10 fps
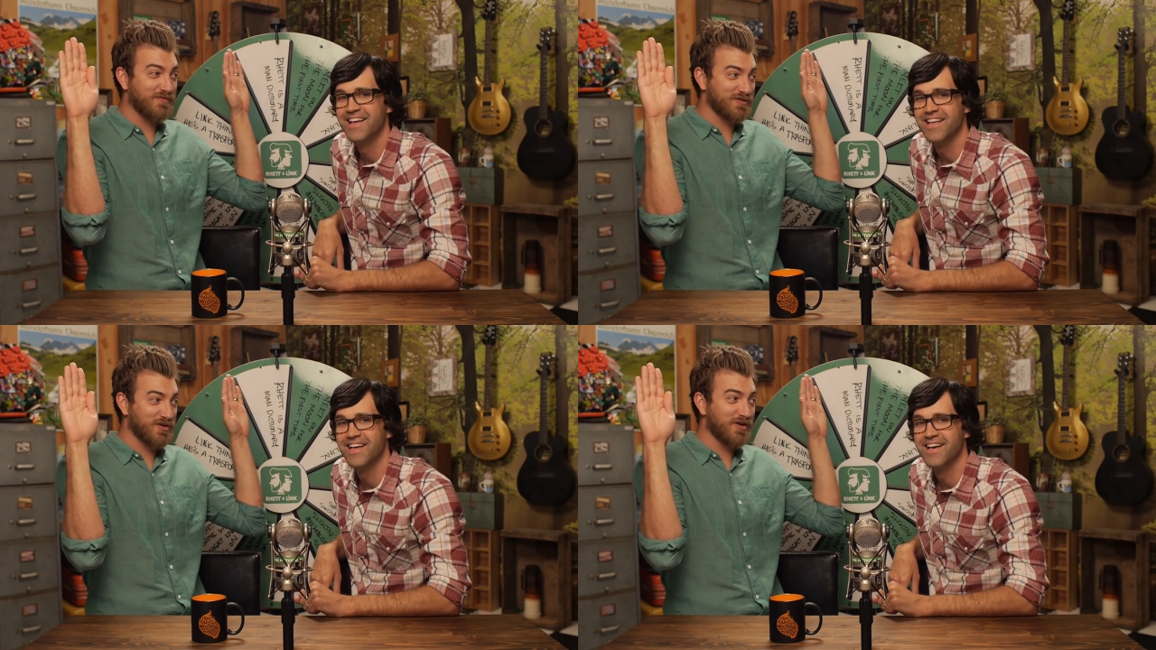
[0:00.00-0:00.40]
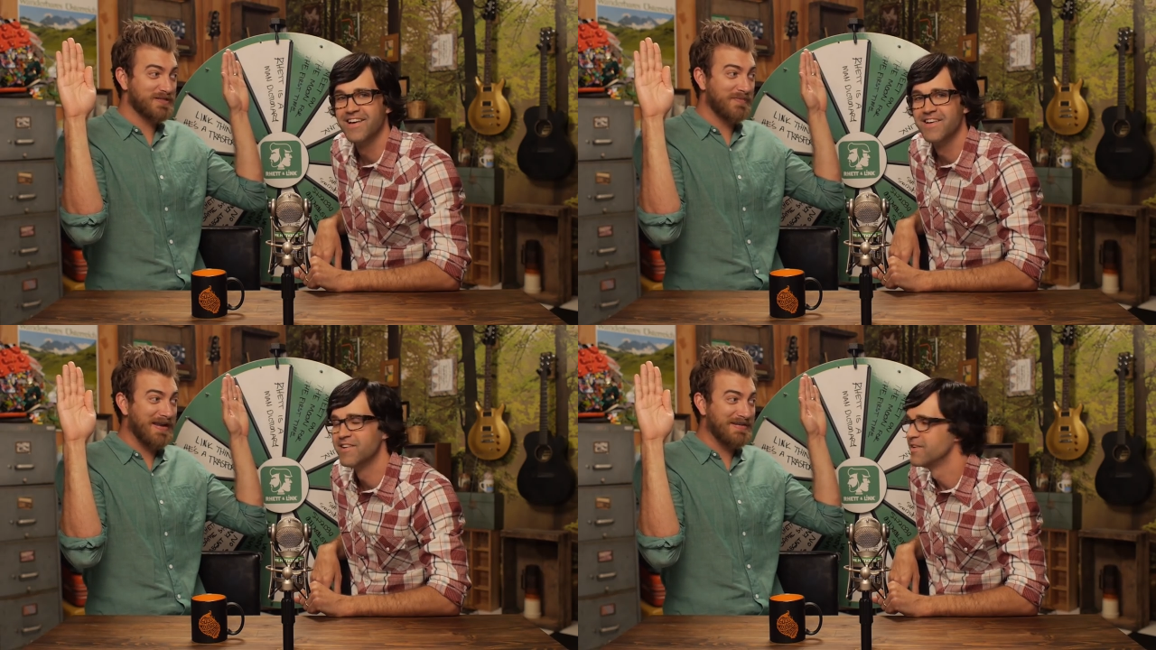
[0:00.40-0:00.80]
Speaker 1: yeah.
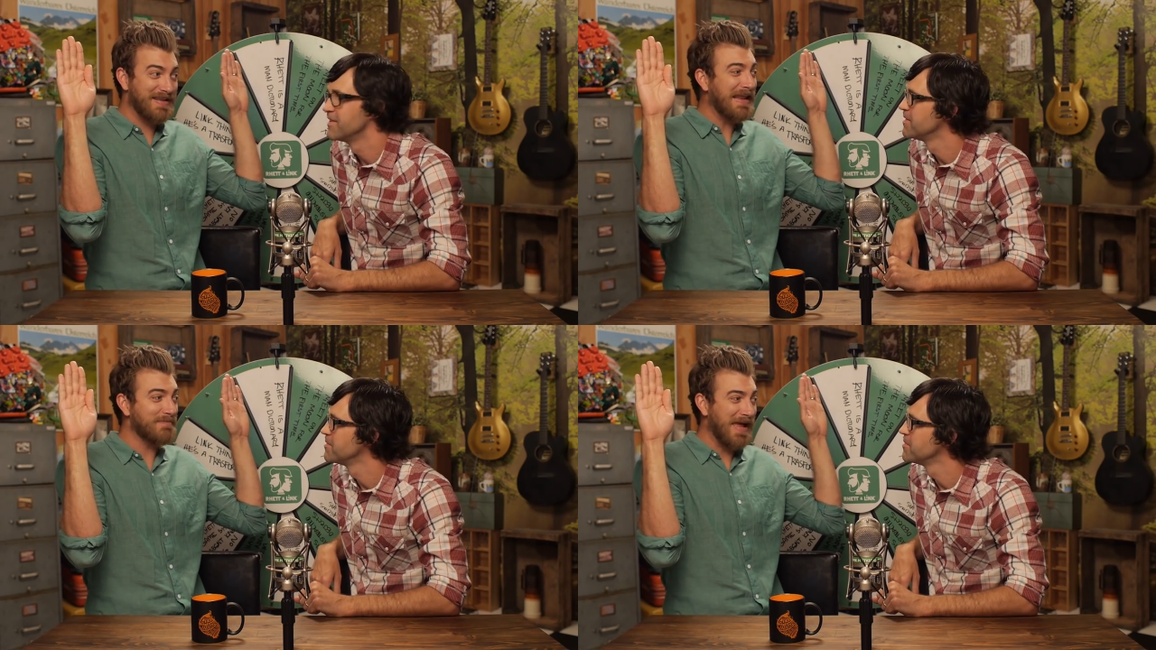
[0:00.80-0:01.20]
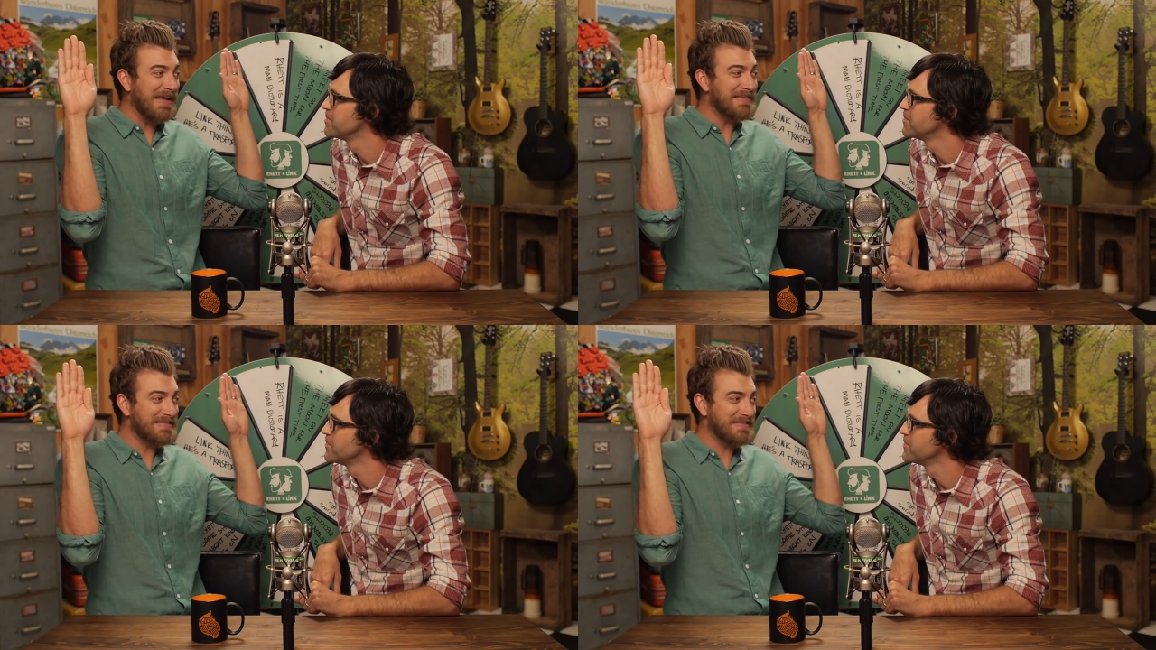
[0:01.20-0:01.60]
searched my
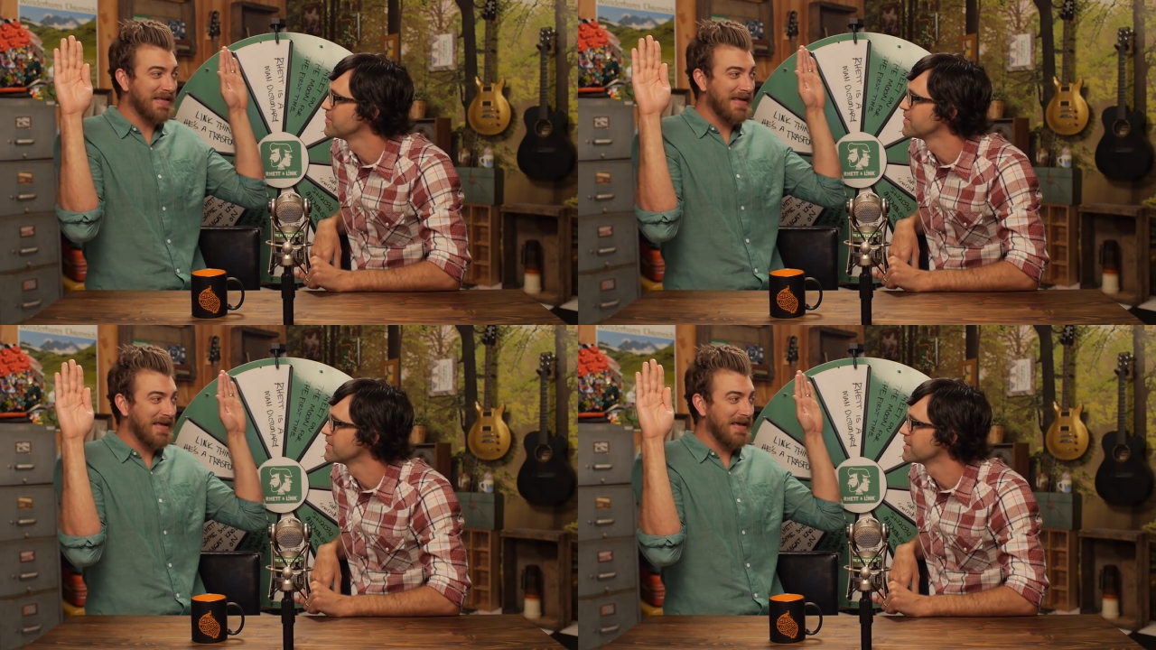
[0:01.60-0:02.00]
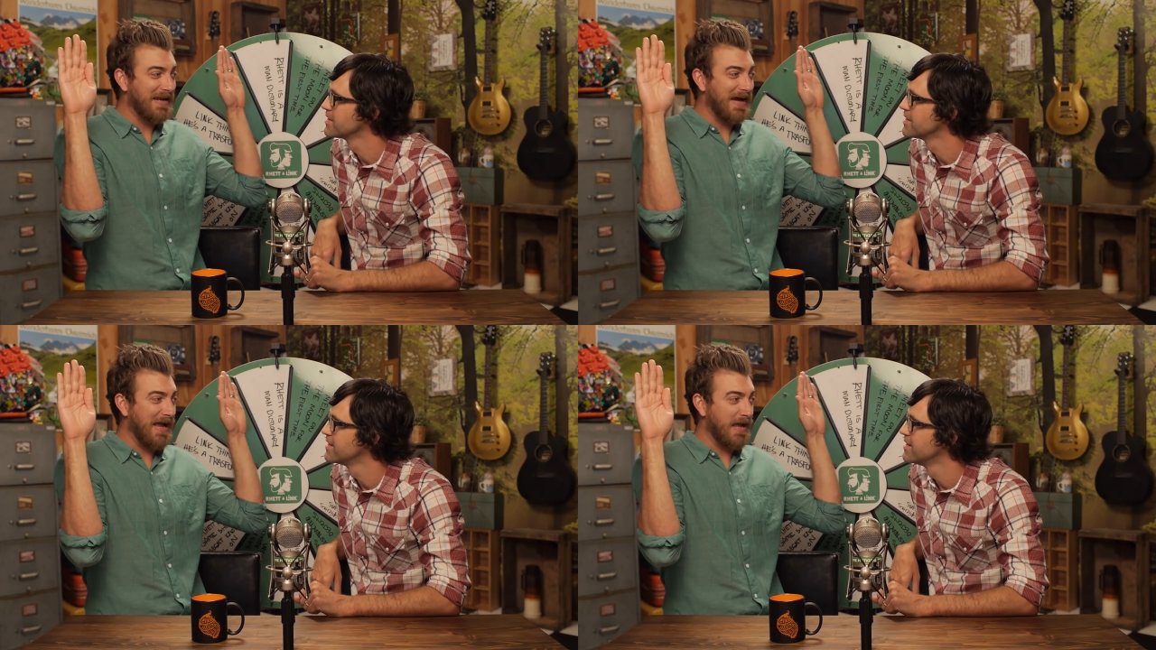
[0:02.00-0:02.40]
database
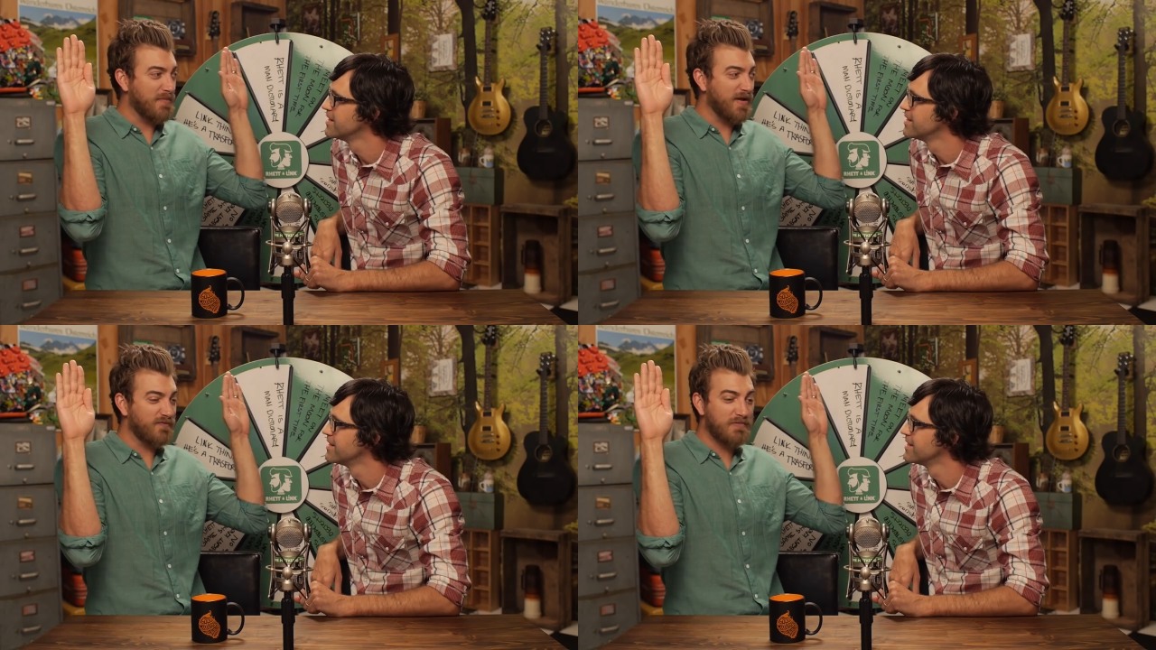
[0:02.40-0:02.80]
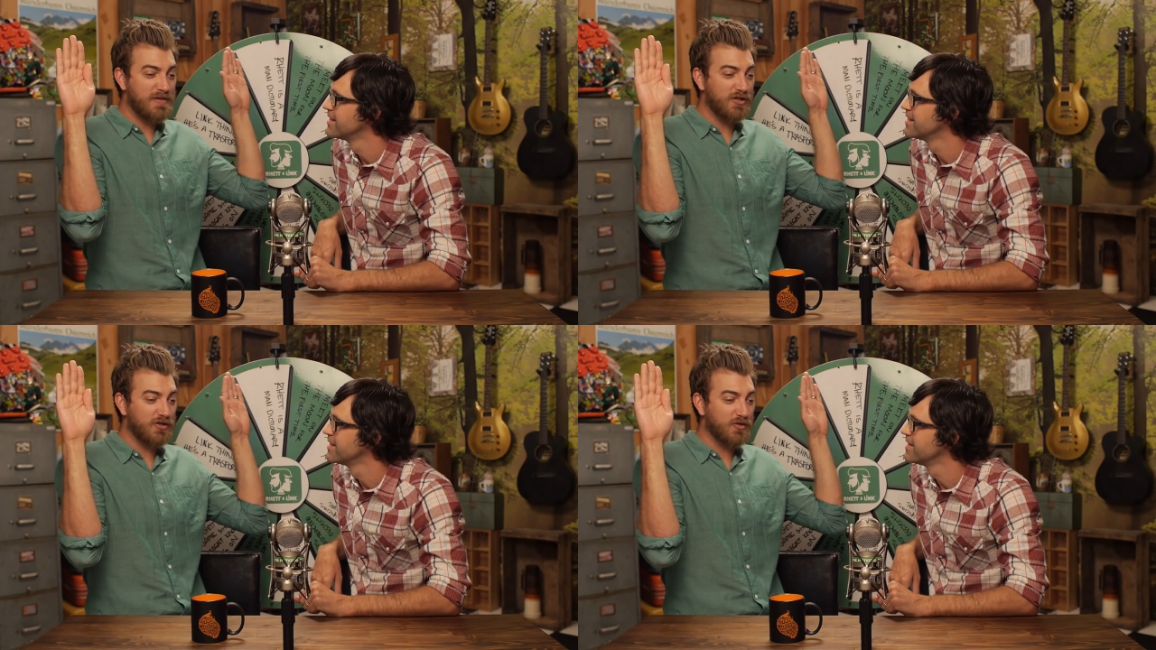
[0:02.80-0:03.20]
and I am not
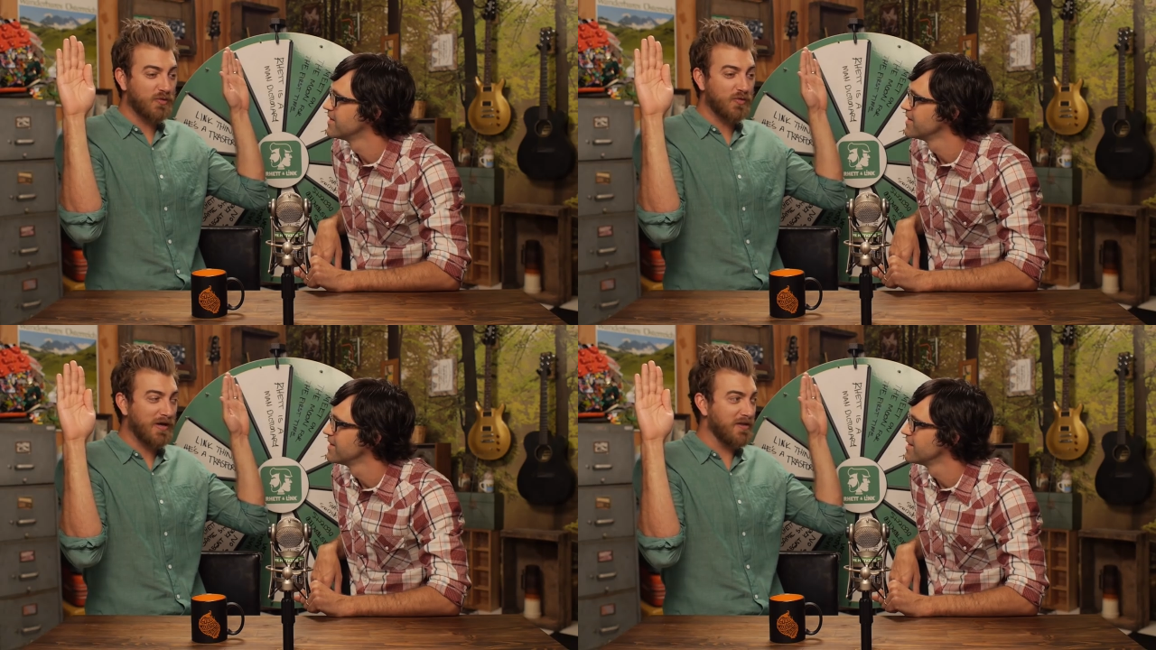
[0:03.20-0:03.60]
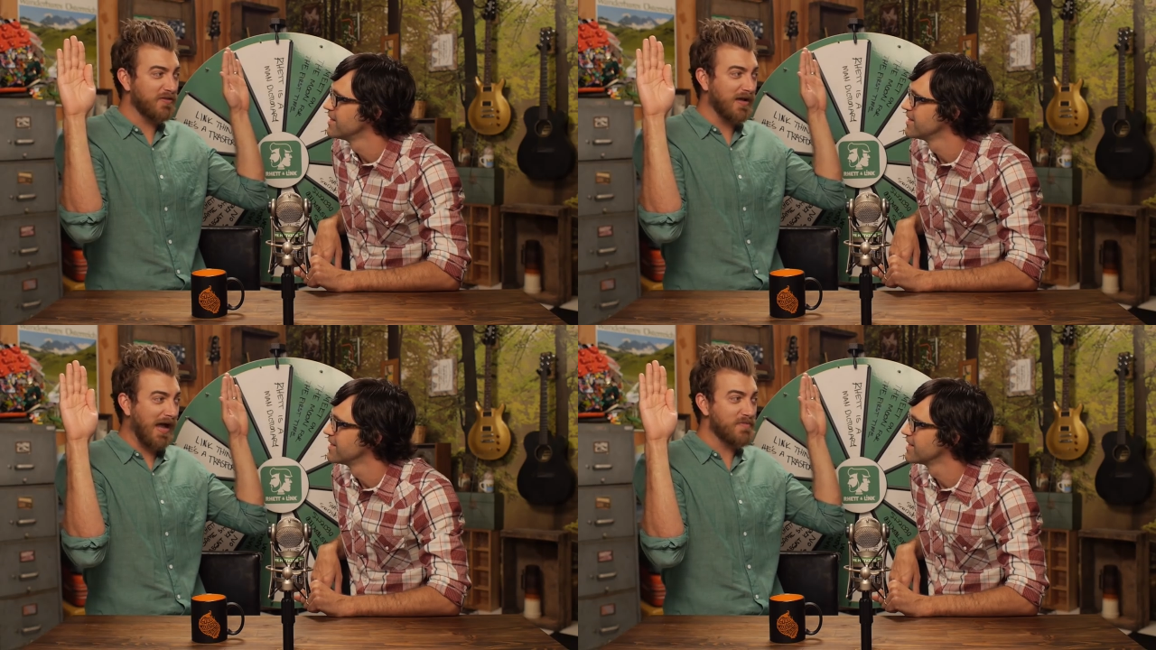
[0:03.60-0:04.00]
familiar
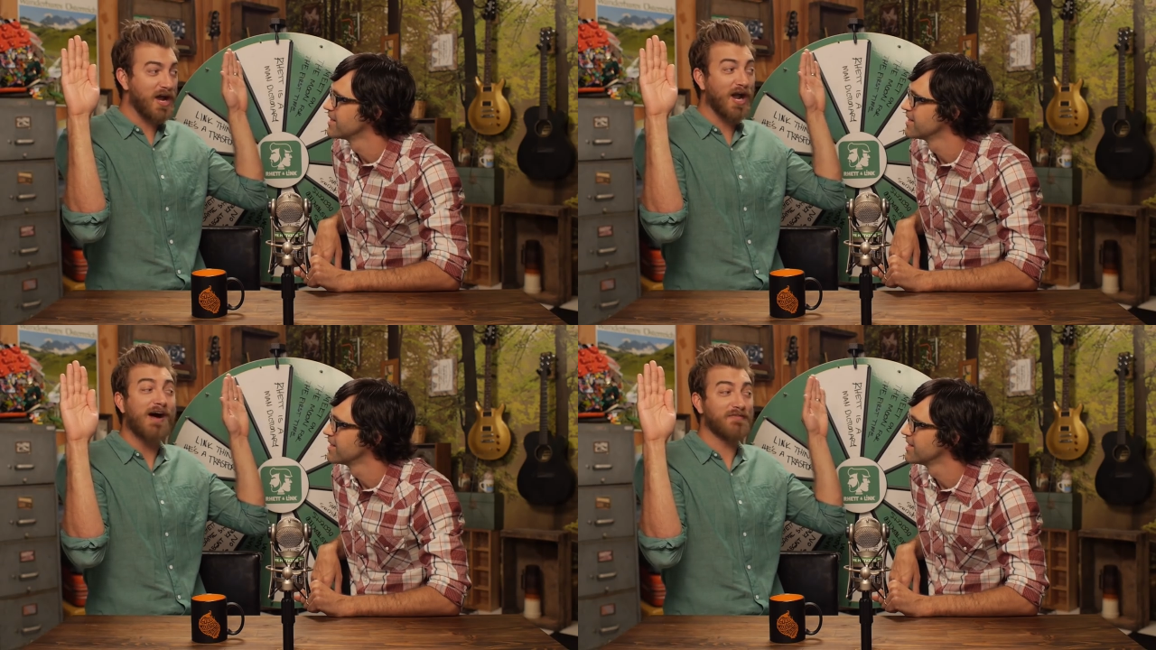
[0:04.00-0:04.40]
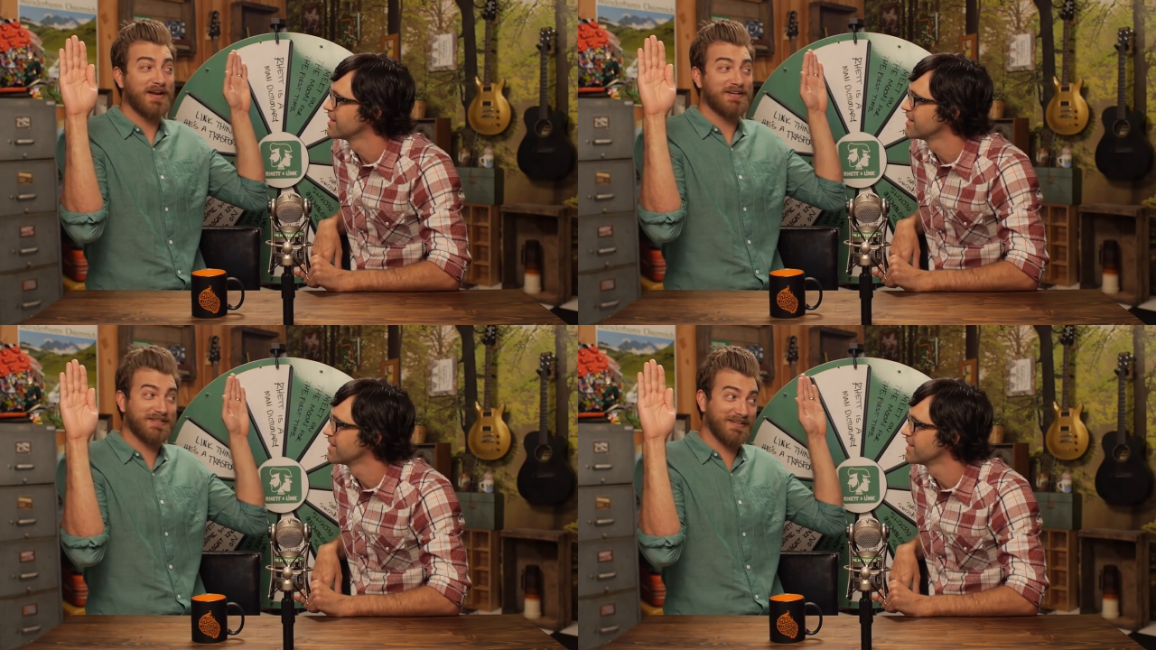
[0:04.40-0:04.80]
with, I am not
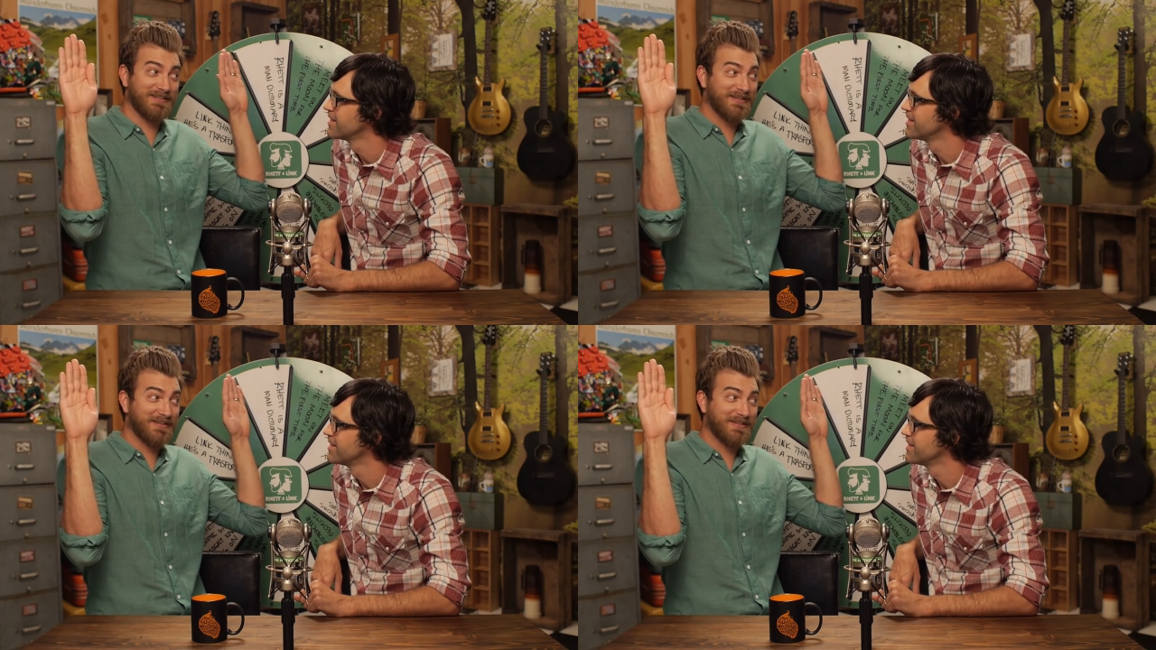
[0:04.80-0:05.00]
confident.